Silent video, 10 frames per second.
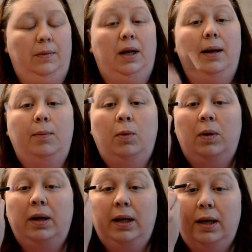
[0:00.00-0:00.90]
and I'm going to
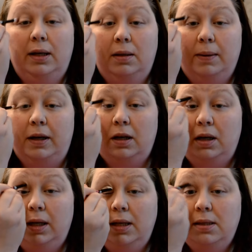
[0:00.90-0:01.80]
work it into my
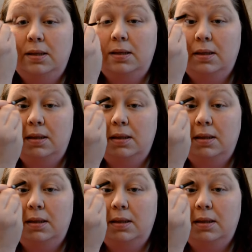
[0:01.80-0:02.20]
crease.